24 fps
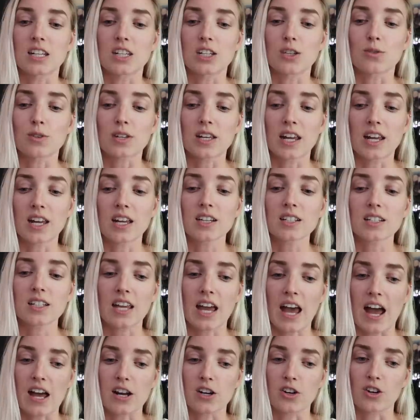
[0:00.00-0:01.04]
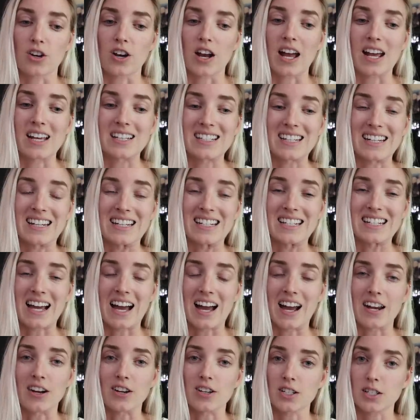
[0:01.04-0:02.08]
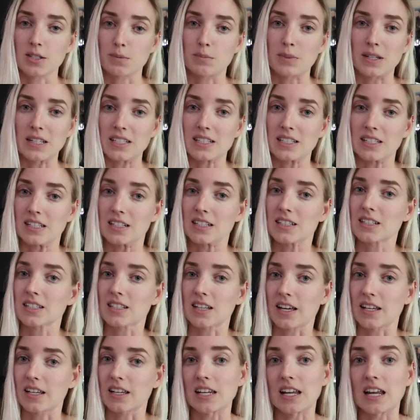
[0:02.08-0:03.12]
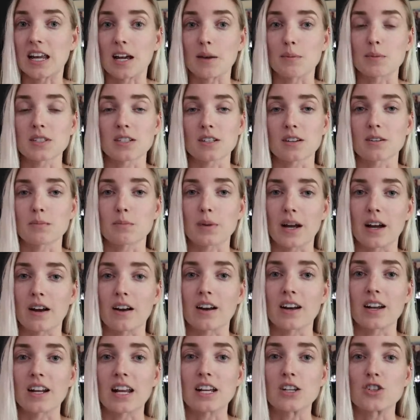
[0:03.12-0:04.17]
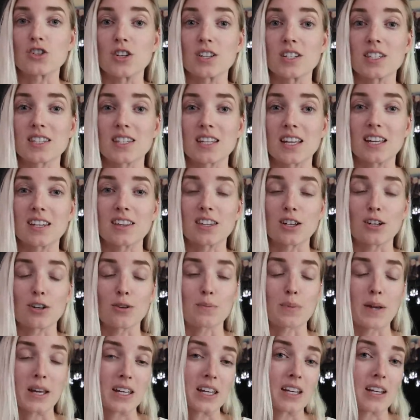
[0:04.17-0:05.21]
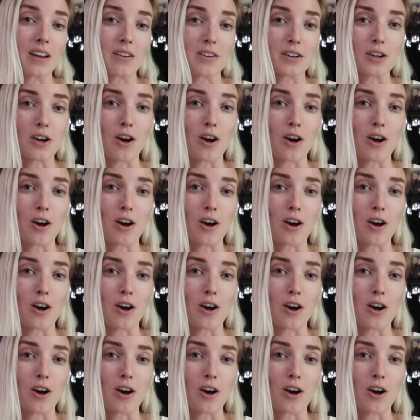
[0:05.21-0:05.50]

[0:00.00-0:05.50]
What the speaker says: You can't categorize an entire species like an Amazon parrot and just think that you're picking out a